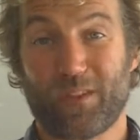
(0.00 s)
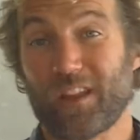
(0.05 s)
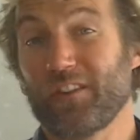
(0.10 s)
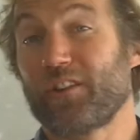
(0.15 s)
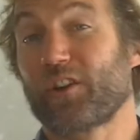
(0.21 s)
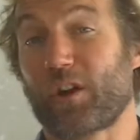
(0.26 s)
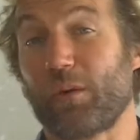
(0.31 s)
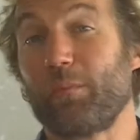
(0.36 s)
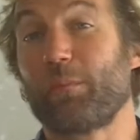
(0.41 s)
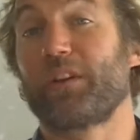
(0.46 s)

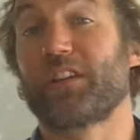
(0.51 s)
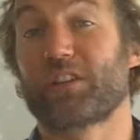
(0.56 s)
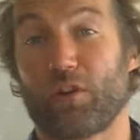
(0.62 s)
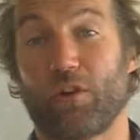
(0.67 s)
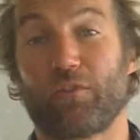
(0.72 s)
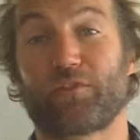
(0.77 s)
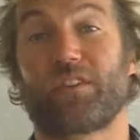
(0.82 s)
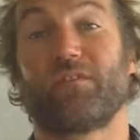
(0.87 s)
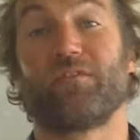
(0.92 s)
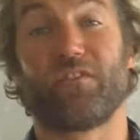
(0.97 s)
the companies are
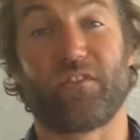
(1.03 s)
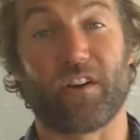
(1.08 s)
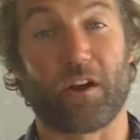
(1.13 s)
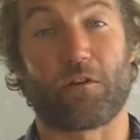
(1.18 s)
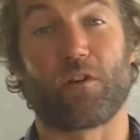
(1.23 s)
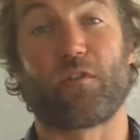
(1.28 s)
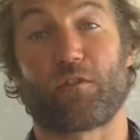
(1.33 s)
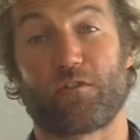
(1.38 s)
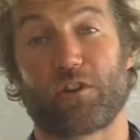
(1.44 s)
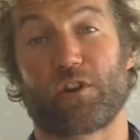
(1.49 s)
often
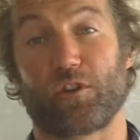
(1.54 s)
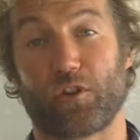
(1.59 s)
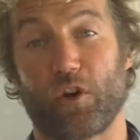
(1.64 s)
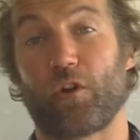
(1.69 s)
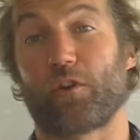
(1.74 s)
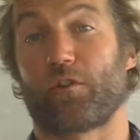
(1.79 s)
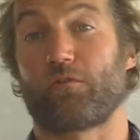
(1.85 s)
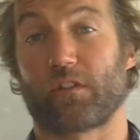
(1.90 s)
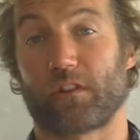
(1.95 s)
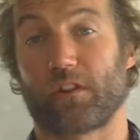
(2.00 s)
very, very good at
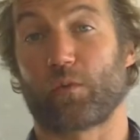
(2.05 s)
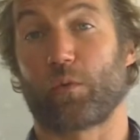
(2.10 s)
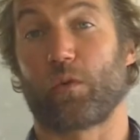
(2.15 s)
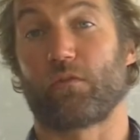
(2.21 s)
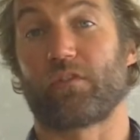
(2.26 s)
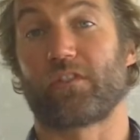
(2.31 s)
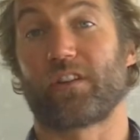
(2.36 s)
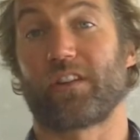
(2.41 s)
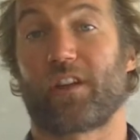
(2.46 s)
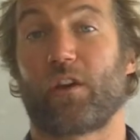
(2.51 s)
honouring this
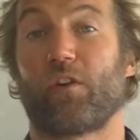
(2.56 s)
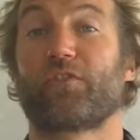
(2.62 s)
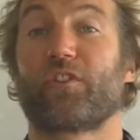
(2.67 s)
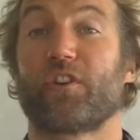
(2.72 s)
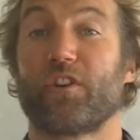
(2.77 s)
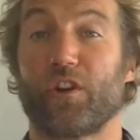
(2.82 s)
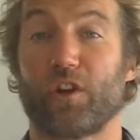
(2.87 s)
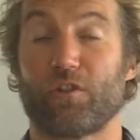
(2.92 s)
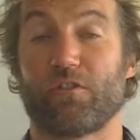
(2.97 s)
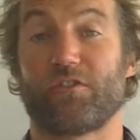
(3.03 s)
warranty. They
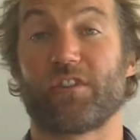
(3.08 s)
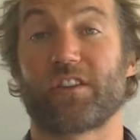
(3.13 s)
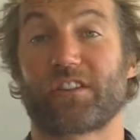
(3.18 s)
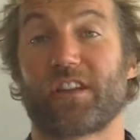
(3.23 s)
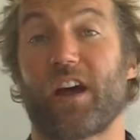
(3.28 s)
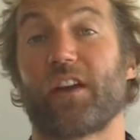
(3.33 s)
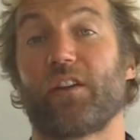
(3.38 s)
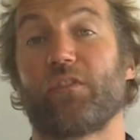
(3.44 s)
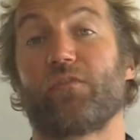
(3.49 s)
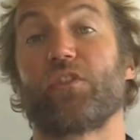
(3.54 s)
often err on the
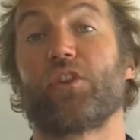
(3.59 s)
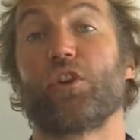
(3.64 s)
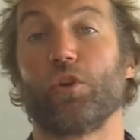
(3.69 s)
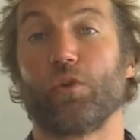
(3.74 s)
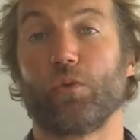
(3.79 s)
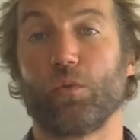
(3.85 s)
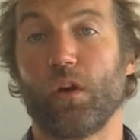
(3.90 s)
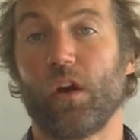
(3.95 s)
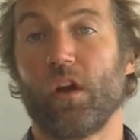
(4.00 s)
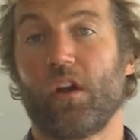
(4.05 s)
side of
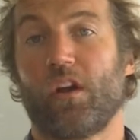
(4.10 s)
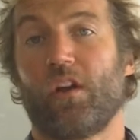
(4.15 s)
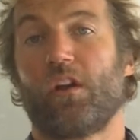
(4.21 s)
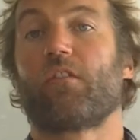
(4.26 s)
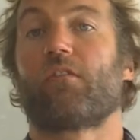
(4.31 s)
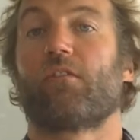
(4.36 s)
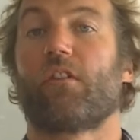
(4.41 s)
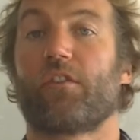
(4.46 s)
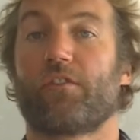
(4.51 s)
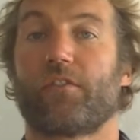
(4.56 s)
you
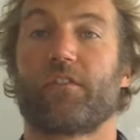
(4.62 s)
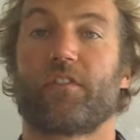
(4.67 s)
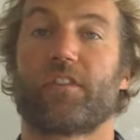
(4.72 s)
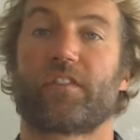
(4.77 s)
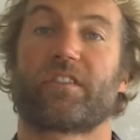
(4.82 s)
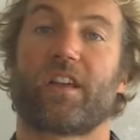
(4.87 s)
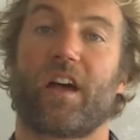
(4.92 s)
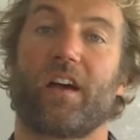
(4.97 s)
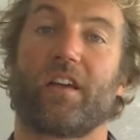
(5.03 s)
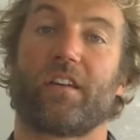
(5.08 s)
rather than on the
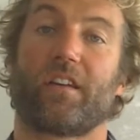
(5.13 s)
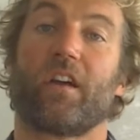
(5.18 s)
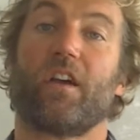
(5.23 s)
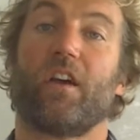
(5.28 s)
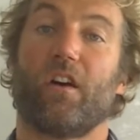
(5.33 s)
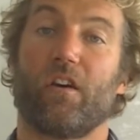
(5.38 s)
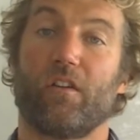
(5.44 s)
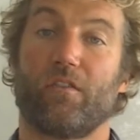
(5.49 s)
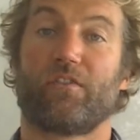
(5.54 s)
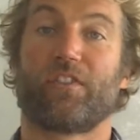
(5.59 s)
side
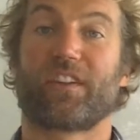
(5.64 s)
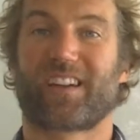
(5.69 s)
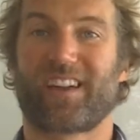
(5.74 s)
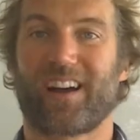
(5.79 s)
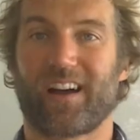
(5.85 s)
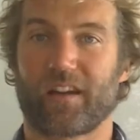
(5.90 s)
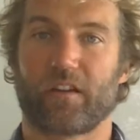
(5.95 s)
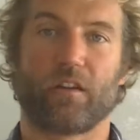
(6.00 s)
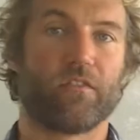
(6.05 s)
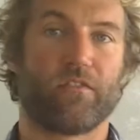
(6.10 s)
of the
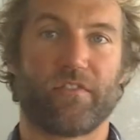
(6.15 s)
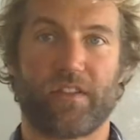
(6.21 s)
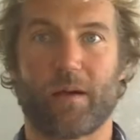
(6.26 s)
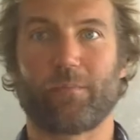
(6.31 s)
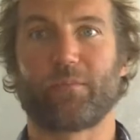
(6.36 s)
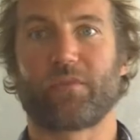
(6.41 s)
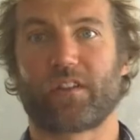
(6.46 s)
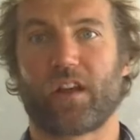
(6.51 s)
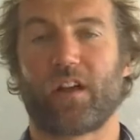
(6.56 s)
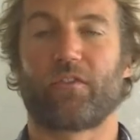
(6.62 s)
kite of
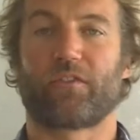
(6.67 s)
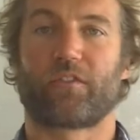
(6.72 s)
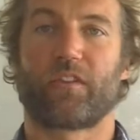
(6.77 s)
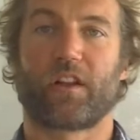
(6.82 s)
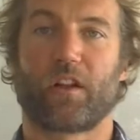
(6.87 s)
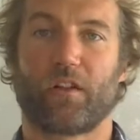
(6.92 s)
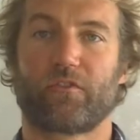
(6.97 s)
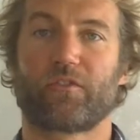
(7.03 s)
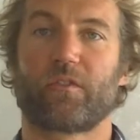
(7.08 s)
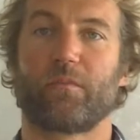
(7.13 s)
themselves. So
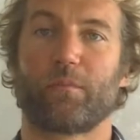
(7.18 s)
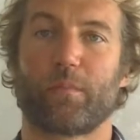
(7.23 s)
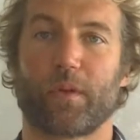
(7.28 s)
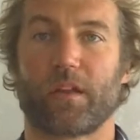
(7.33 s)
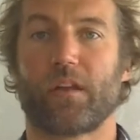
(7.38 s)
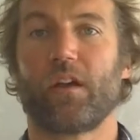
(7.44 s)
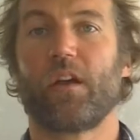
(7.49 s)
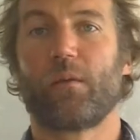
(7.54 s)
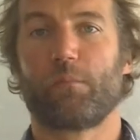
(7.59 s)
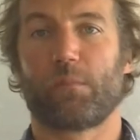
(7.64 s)
they'll often
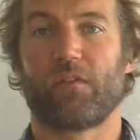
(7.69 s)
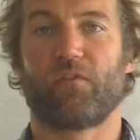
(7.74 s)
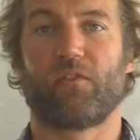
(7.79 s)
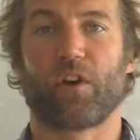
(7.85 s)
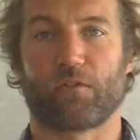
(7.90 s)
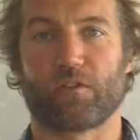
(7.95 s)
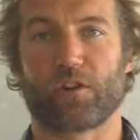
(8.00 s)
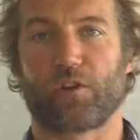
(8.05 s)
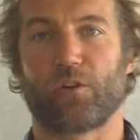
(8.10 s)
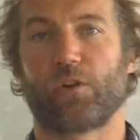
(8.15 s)
be, be
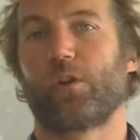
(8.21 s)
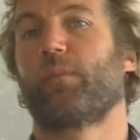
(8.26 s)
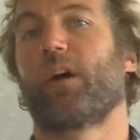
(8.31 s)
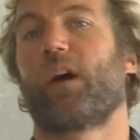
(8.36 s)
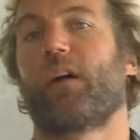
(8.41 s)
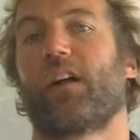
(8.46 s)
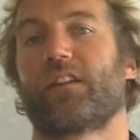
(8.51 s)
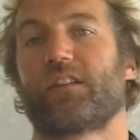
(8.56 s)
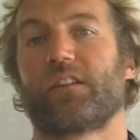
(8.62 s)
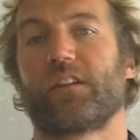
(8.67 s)
very good
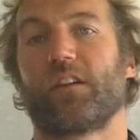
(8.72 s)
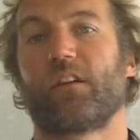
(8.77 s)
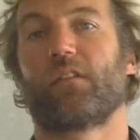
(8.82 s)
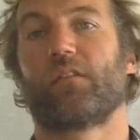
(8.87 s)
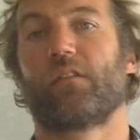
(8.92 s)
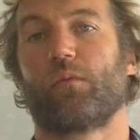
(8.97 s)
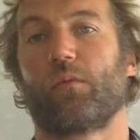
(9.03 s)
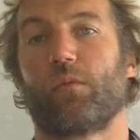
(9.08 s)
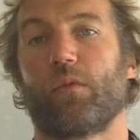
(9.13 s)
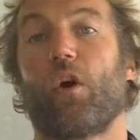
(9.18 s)
about actually
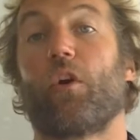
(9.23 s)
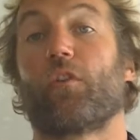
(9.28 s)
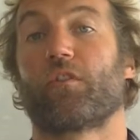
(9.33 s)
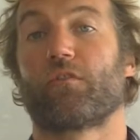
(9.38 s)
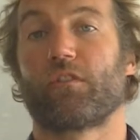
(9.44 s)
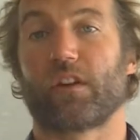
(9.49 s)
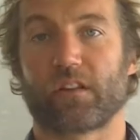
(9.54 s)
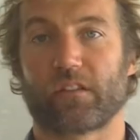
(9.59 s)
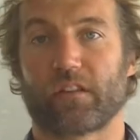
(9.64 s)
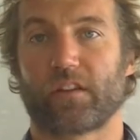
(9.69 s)

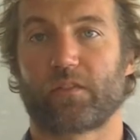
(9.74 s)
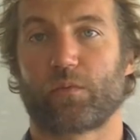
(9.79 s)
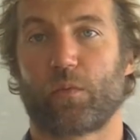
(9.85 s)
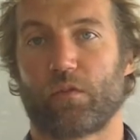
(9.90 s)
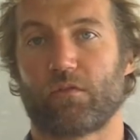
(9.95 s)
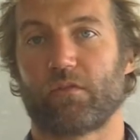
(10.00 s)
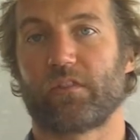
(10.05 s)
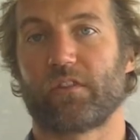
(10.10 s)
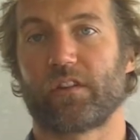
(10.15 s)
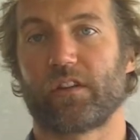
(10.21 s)
honouring this
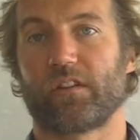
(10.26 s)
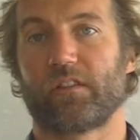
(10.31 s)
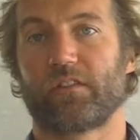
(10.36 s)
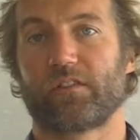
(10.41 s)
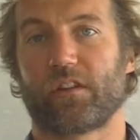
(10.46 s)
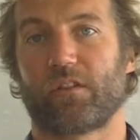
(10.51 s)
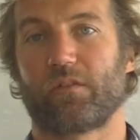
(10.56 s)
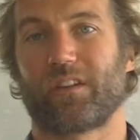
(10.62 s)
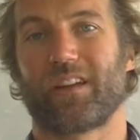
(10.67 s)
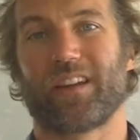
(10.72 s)
warranty.
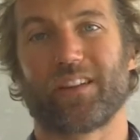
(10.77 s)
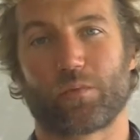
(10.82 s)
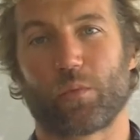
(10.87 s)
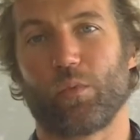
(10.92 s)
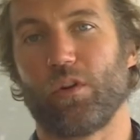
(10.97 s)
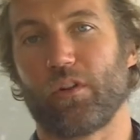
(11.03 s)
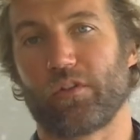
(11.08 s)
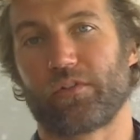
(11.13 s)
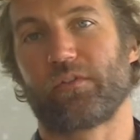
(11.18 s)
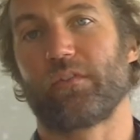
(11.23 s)
So it's
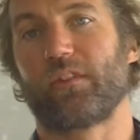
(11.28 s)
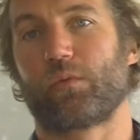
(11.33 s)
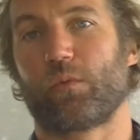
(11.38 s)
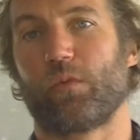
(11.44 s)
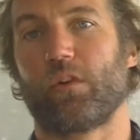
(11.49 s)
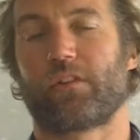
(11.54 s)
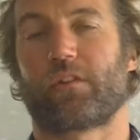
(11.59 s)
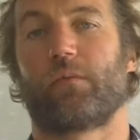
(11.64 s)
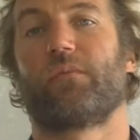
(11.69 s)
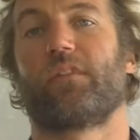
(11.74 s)
worth, it's
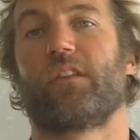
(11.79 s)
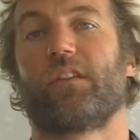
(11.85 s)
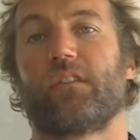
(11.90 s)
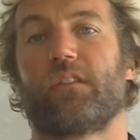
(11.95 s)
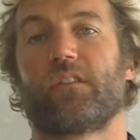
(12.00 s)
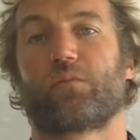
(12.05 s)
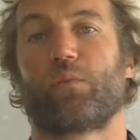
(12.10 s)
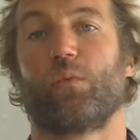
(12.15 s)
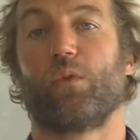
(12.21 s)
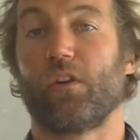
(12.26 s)
worth something
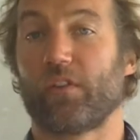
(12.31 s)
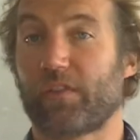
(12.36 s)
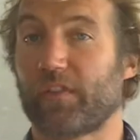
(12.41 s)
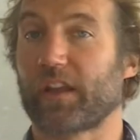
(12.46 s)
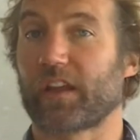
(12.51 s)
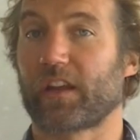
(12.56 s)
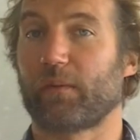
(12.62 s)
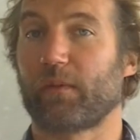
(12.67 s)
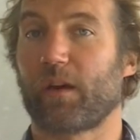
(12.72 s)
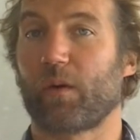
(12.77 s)
that's worth
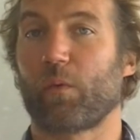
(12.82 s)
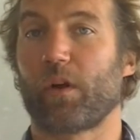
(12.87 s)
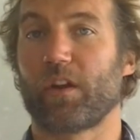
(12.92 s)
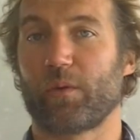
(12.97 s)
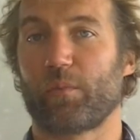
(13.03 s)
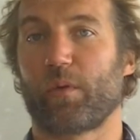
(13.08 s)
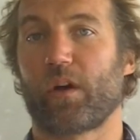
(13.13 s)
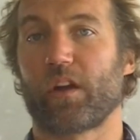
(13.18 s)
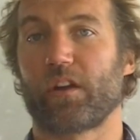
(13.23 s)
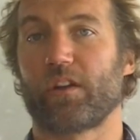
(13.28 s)
thinking about when
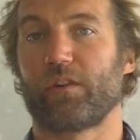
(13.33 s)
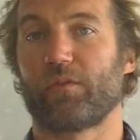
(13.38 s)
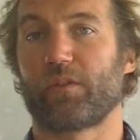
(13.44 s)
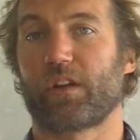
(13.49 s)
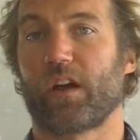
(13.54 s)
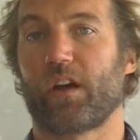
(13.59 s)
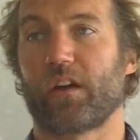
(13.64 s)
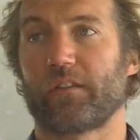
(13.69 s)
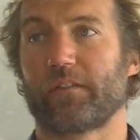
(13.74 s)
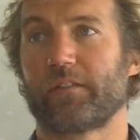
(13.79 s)
you buy a new
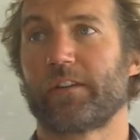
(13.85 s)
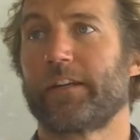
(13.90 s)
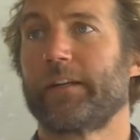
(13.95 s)
kite.